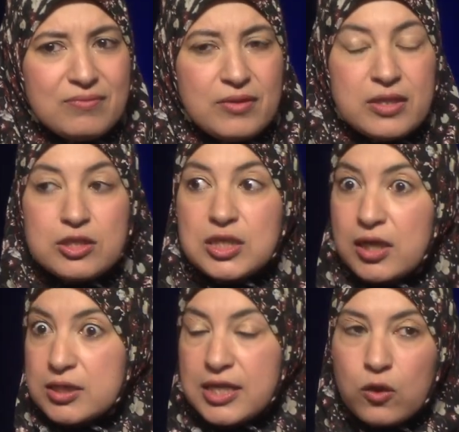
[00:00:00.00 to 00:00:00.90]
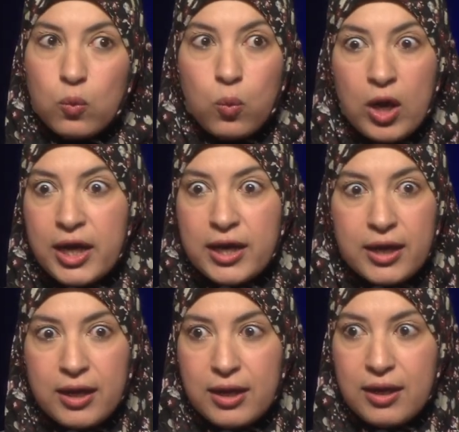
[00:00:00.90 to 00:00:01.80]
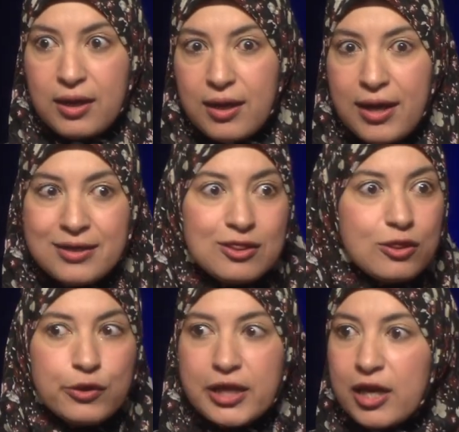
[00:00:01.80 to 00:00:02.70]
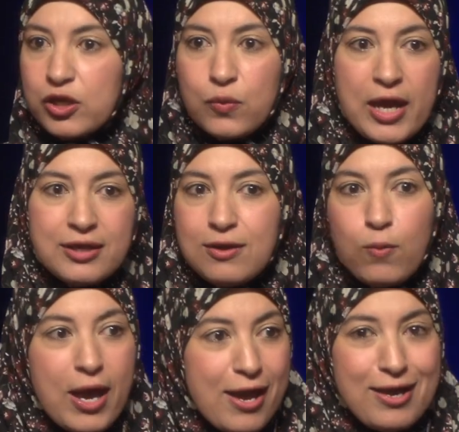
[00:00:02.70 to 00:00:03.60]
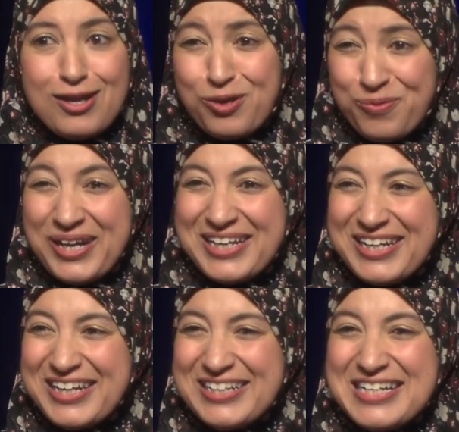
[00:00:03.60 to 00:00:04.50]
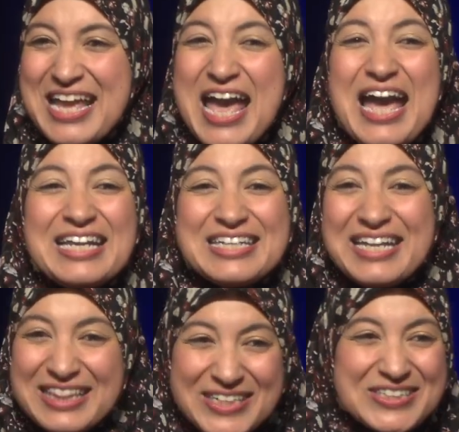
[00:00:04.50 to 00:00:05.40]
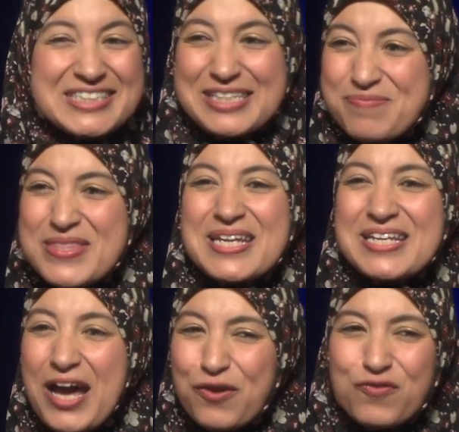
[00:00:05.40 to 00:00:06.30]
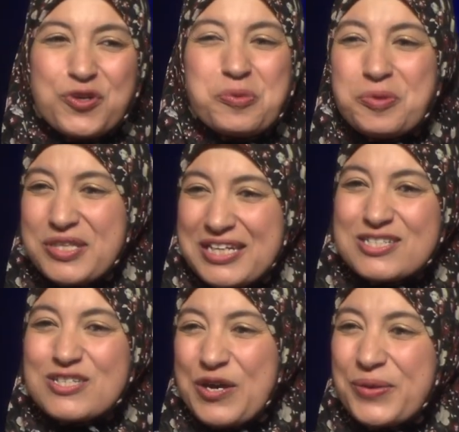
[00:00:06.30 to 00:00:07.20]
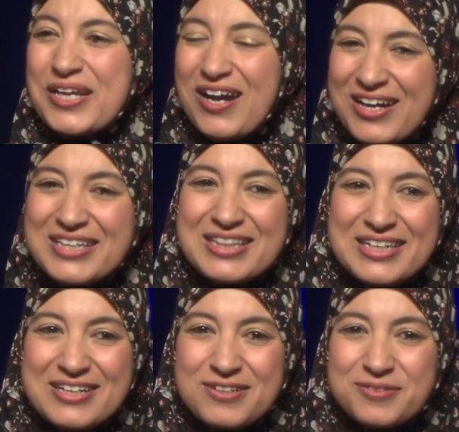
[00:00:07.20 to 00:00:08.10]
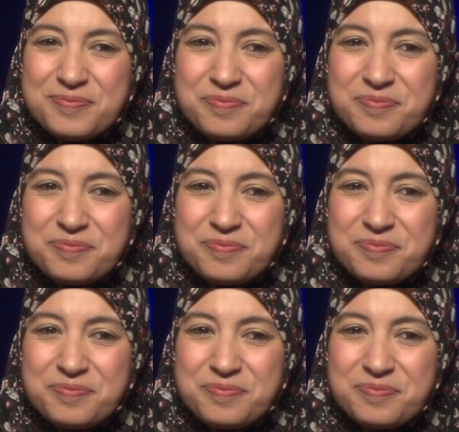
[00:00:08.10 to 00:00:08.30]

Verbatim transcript: And the child's like, "What? I didn't look at you anyway," right? And yet there is something nonverbal that is going on there.